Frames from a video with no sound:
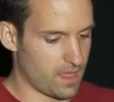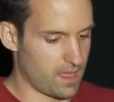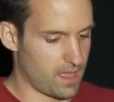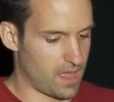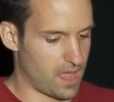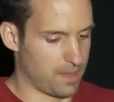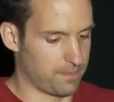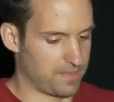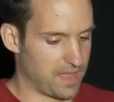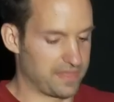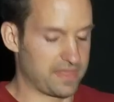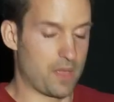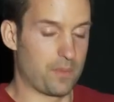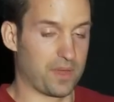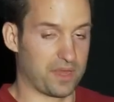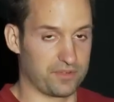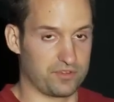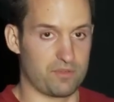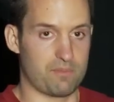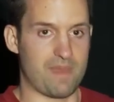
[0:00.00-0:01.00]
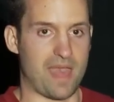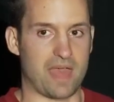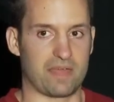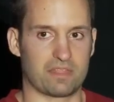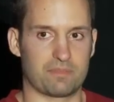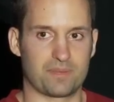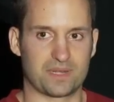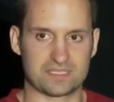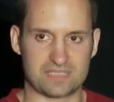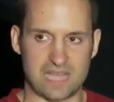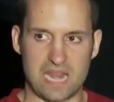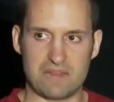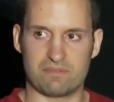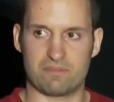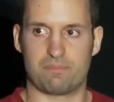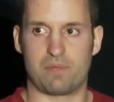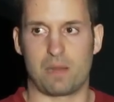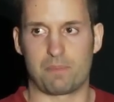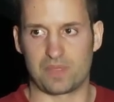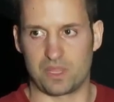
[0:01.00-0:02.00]
And then we can do math. But it's kind of
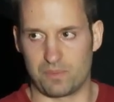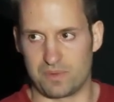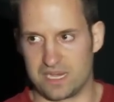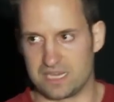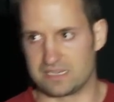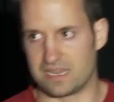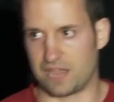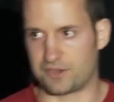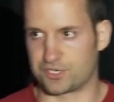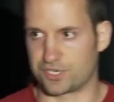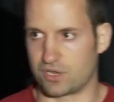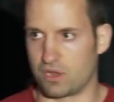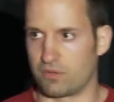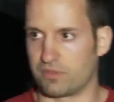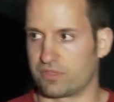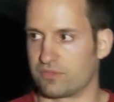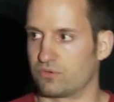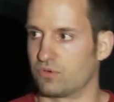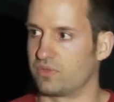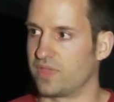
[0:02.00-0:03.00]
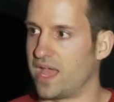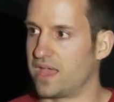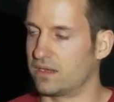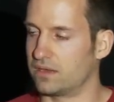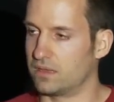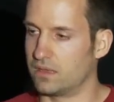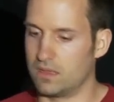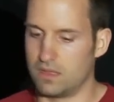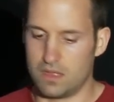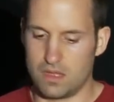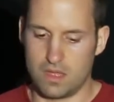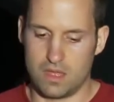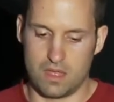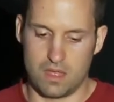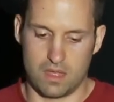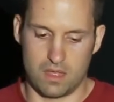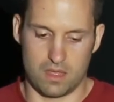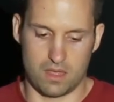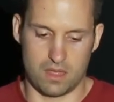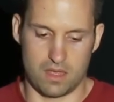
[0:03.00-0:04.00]
a bummer that we need to actually go through that.
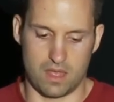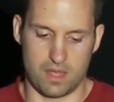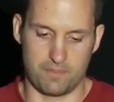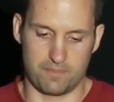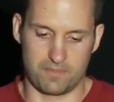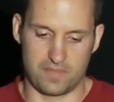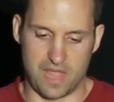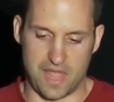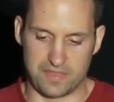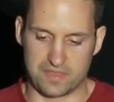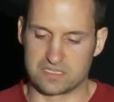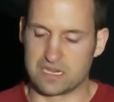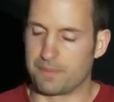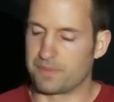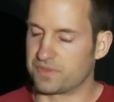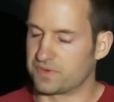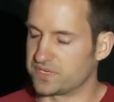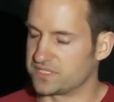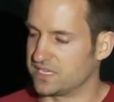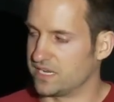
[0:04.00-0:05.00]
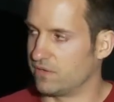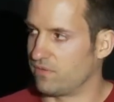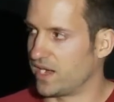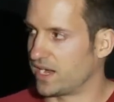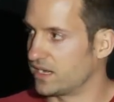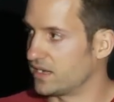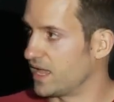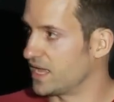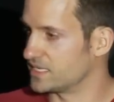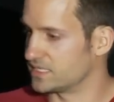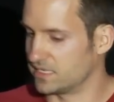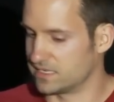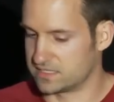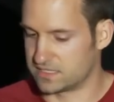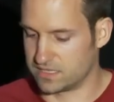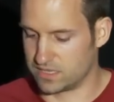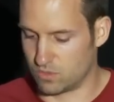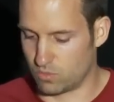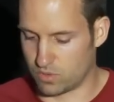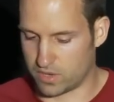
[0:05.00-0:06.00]
And the W3C recognized
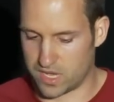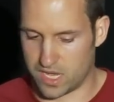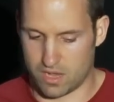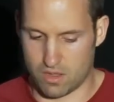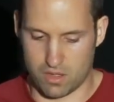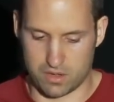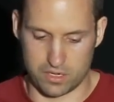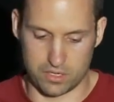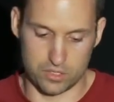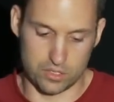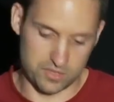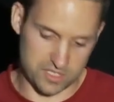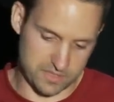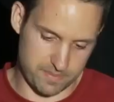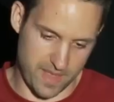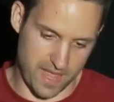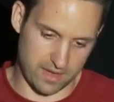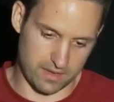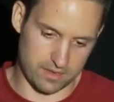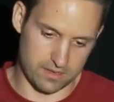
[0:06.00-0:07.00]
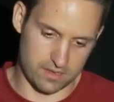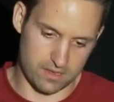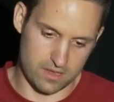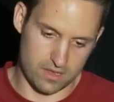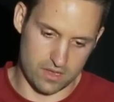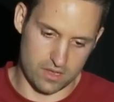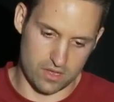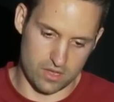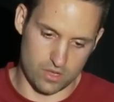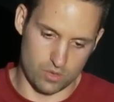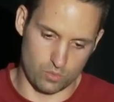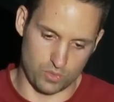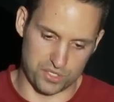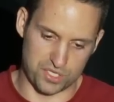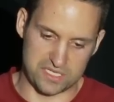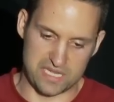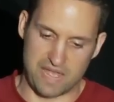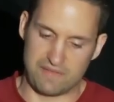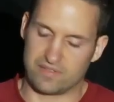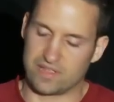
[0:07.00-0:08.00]
this, and they're working on a new spec, which
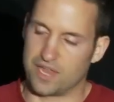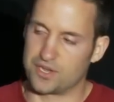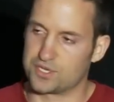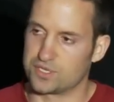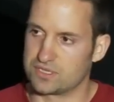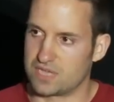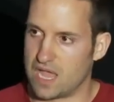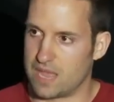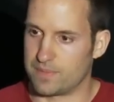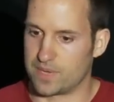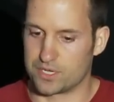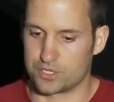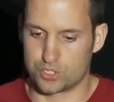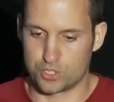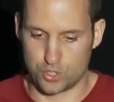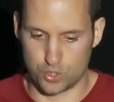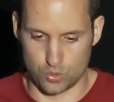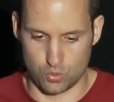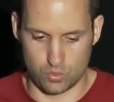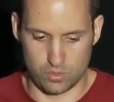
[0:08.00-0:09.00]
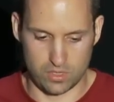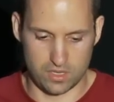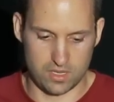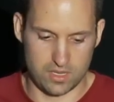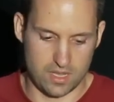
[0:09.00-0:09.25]
is navigation timing 2.